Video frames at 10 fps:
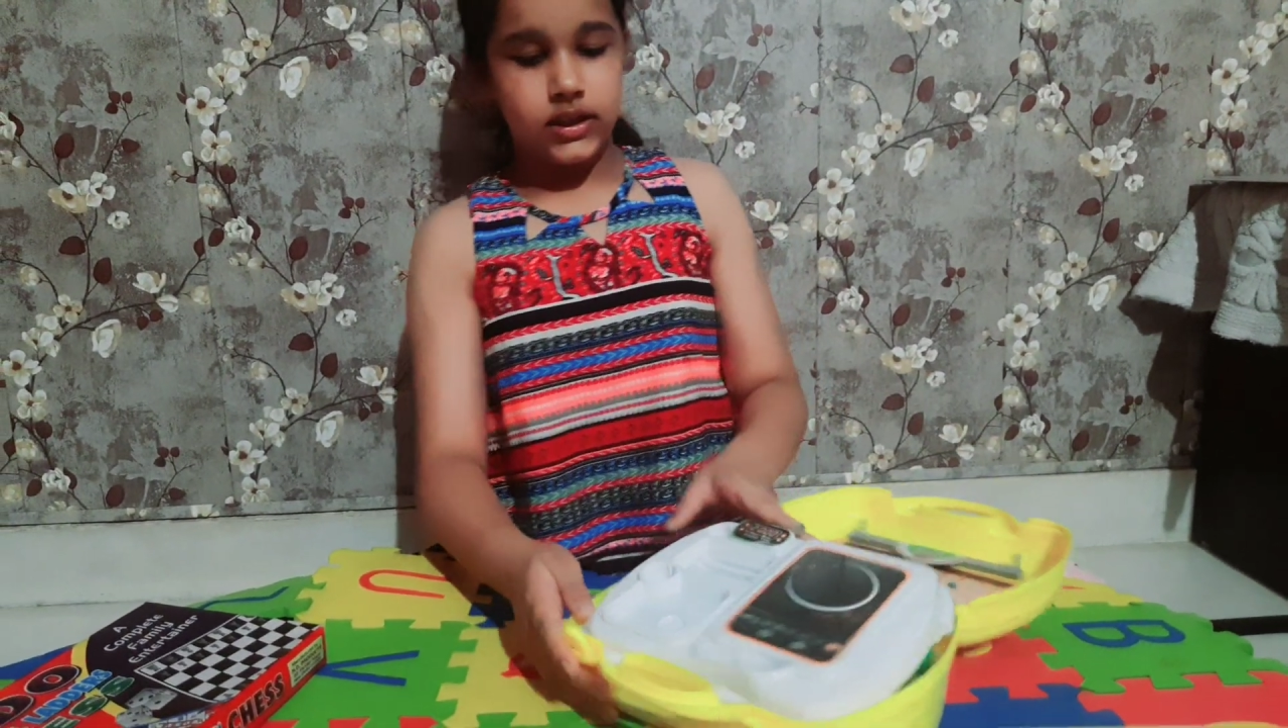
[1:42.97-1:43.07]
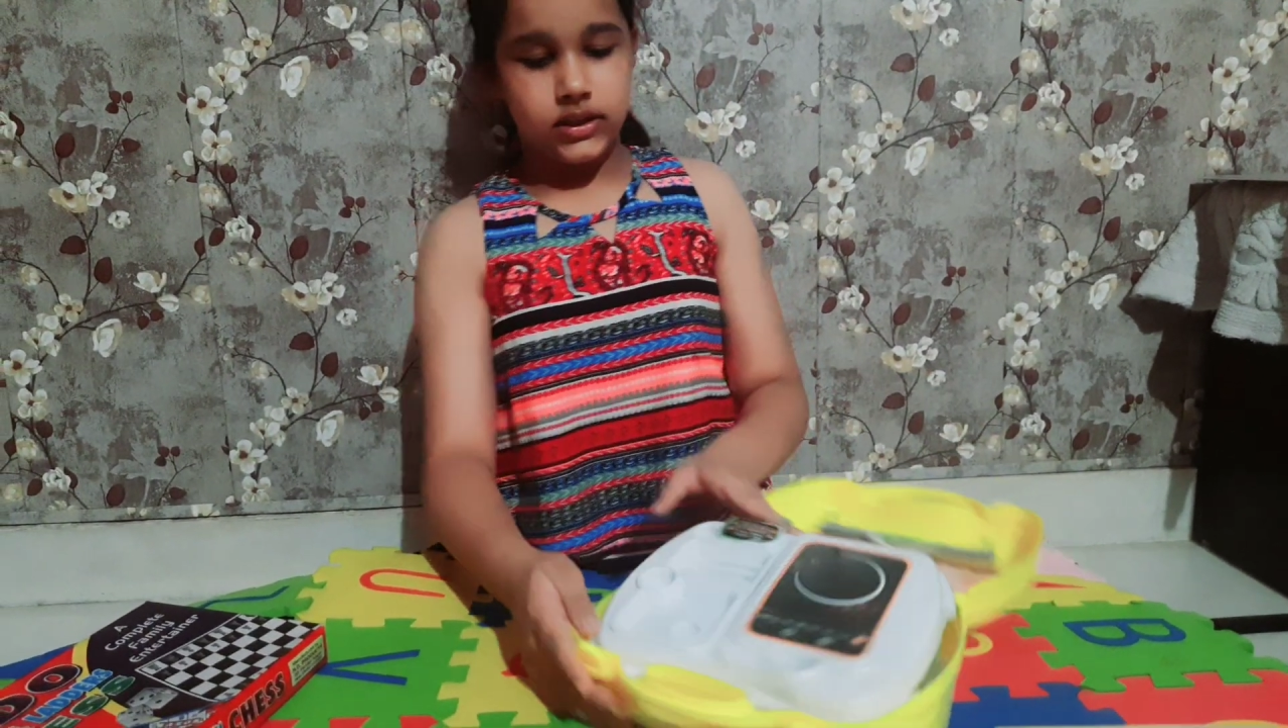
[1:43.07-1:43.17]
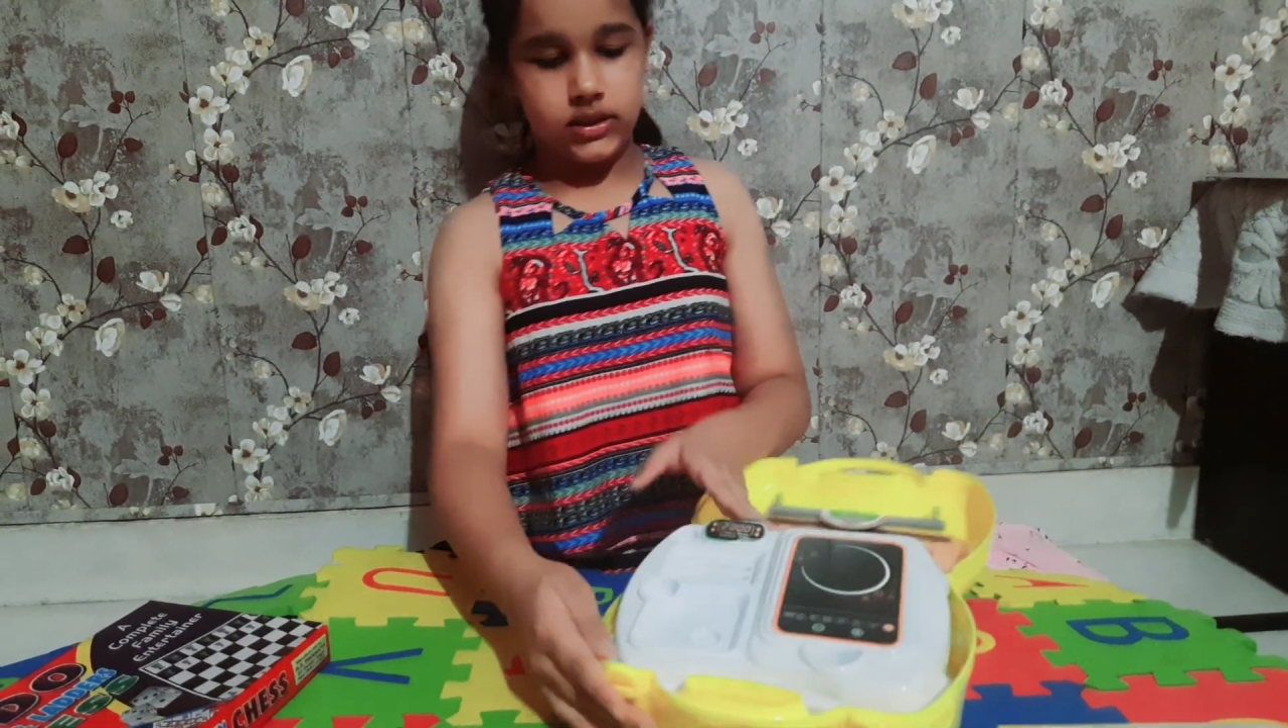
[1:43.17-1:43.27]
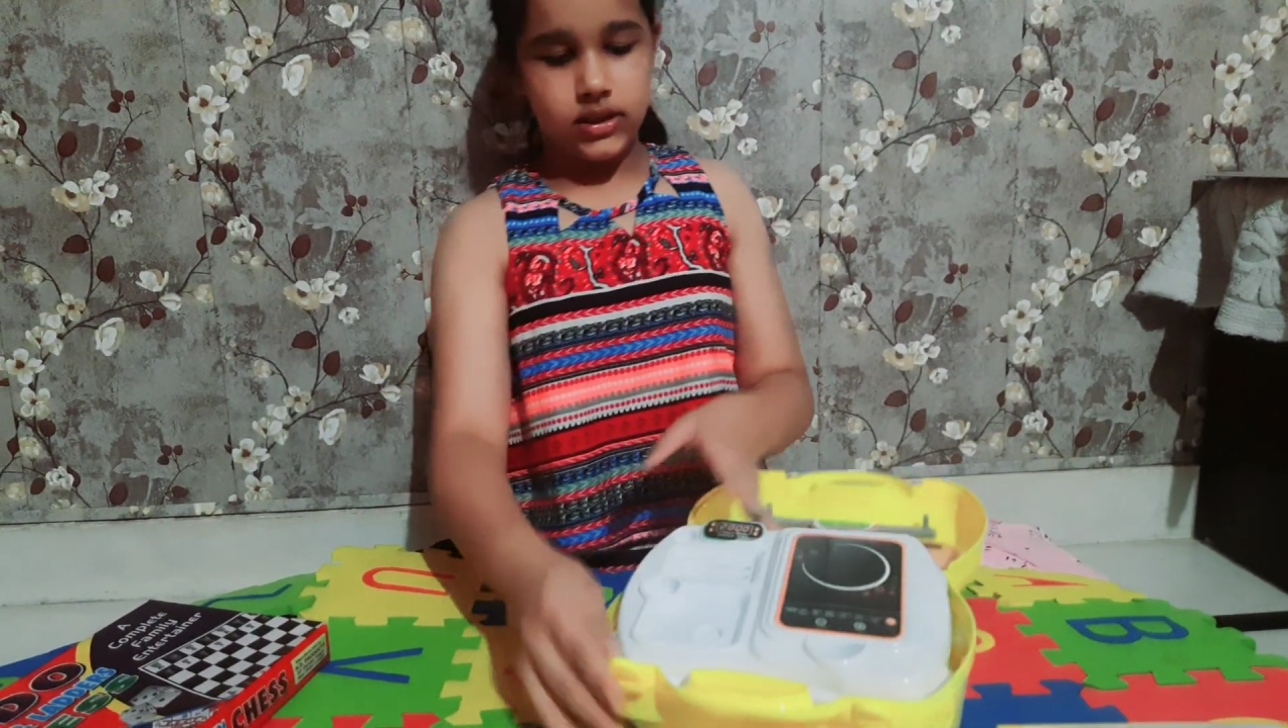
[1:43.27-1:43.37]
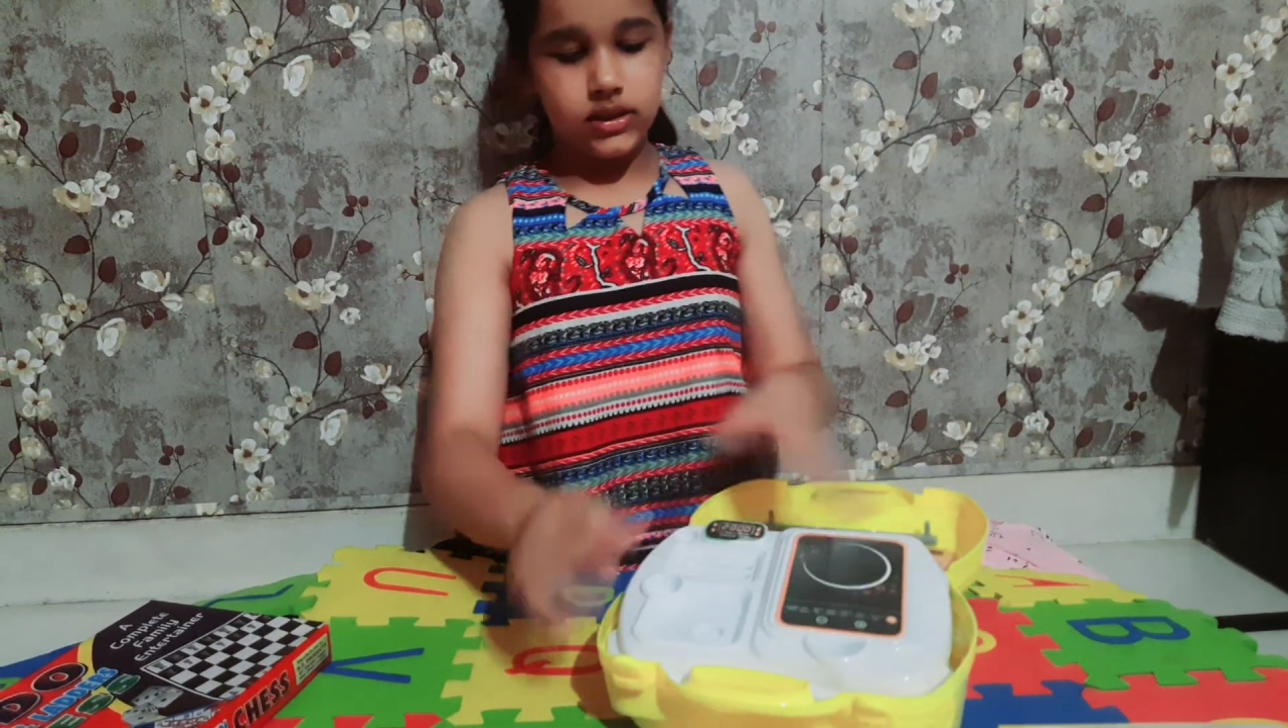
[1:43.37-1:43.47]

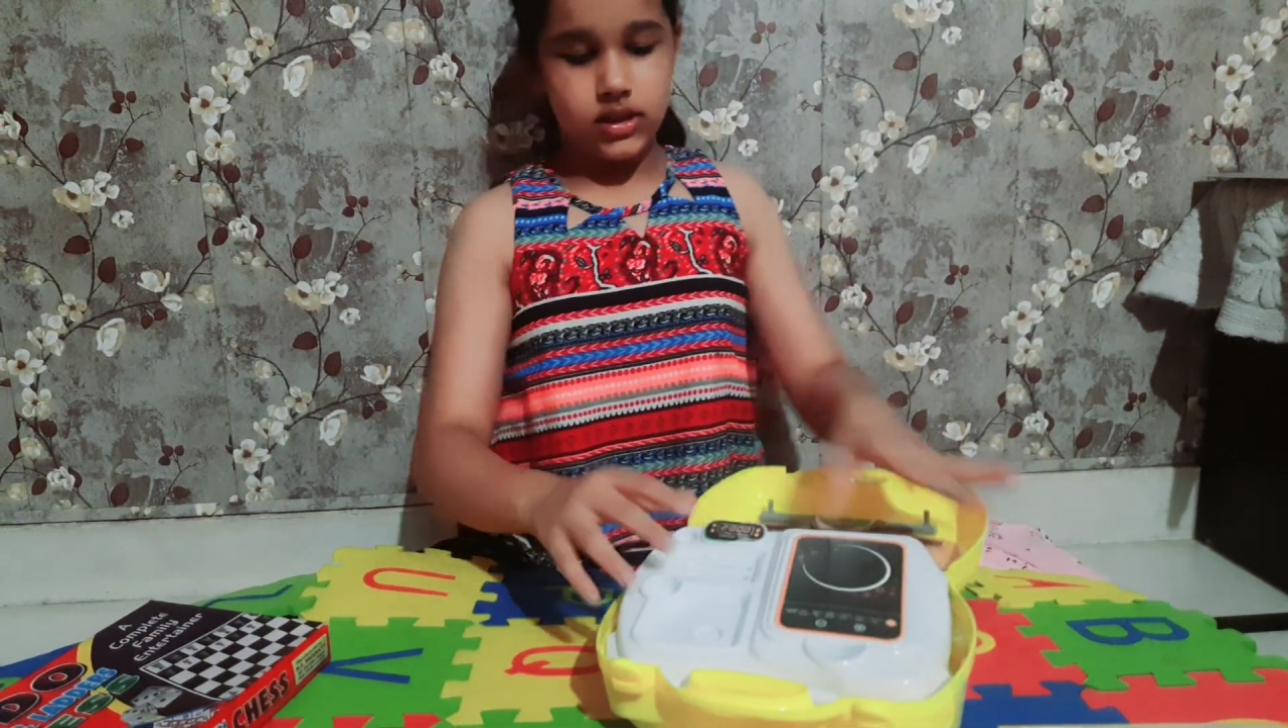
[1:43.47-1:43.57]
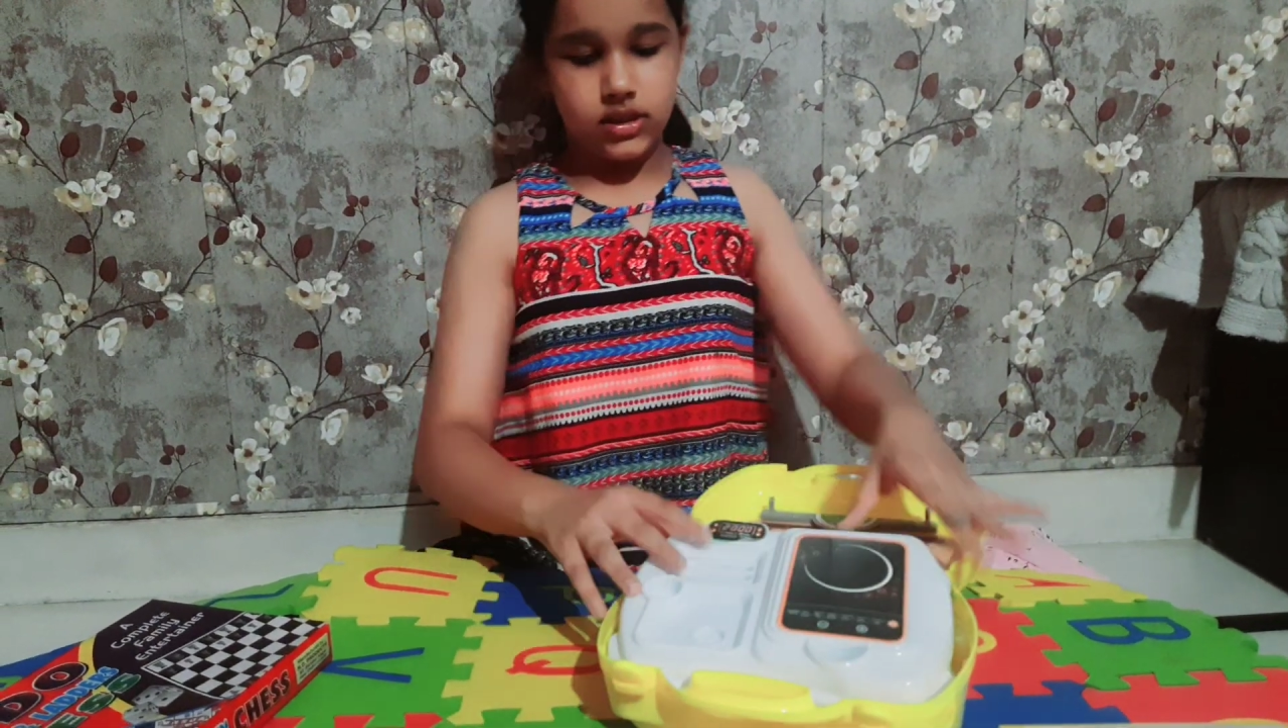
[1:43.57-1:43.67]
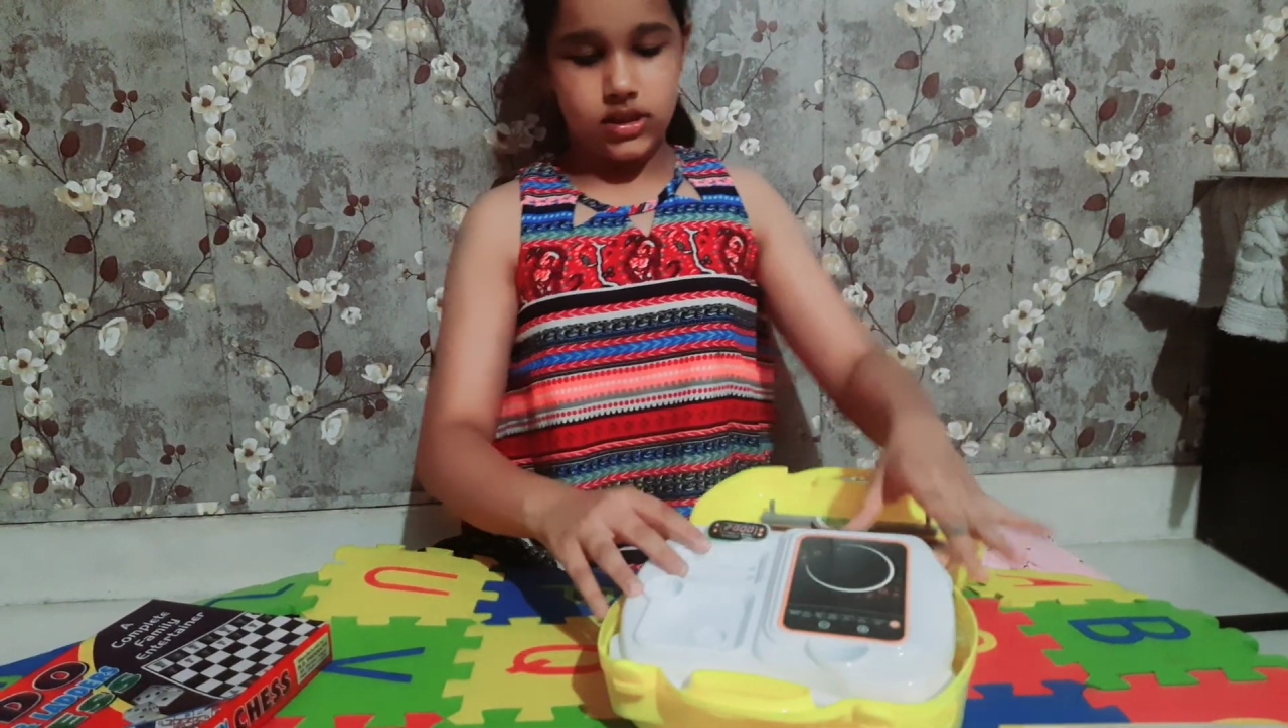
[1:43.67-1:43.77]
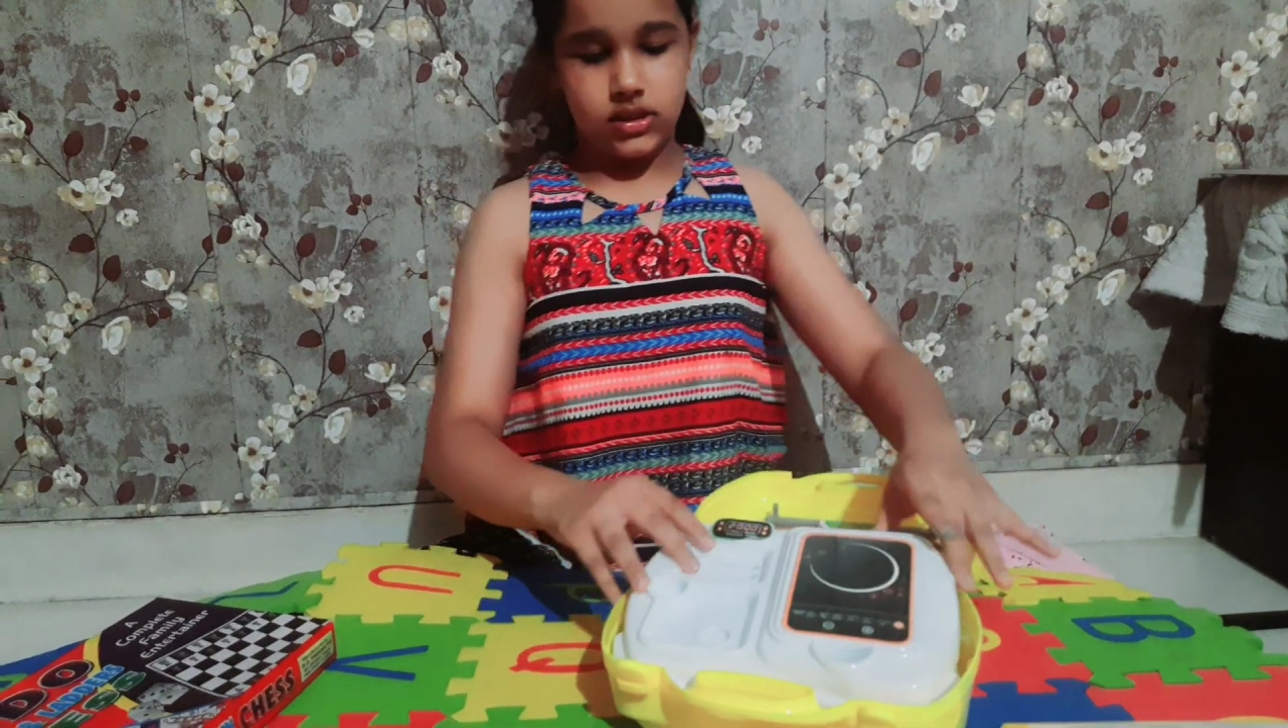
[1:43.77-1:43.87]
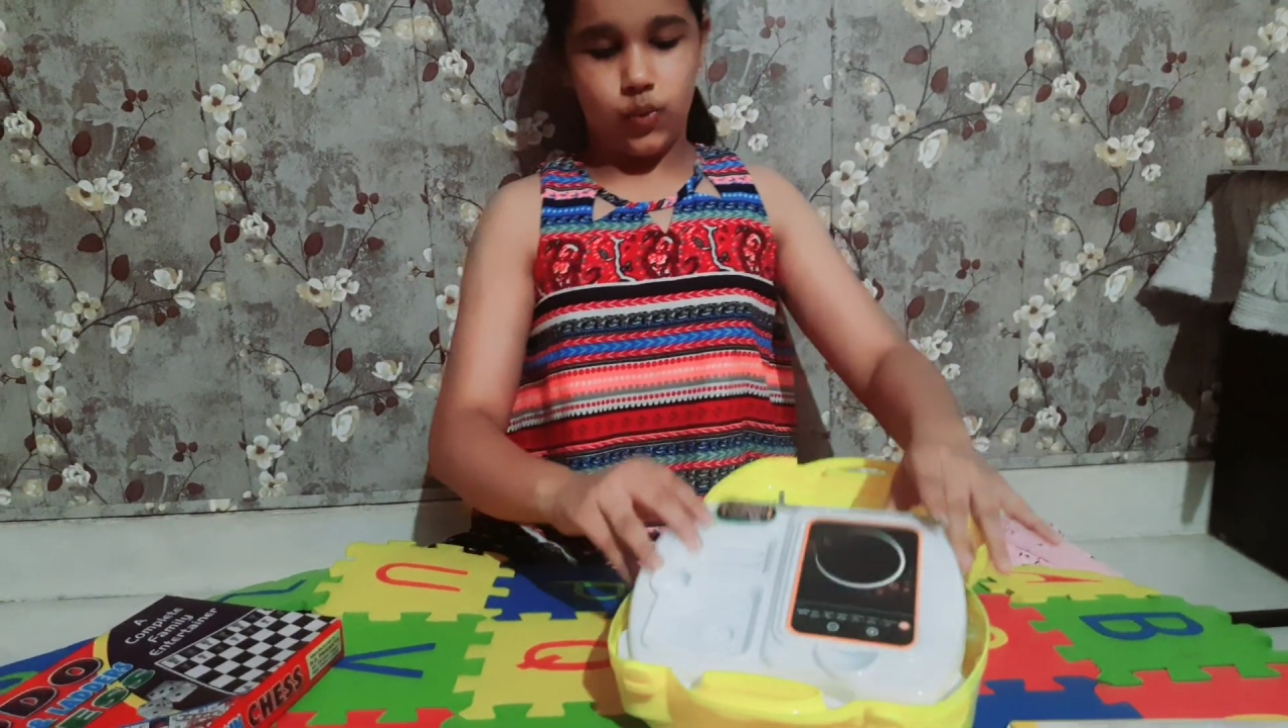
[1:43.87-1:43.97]
here this is the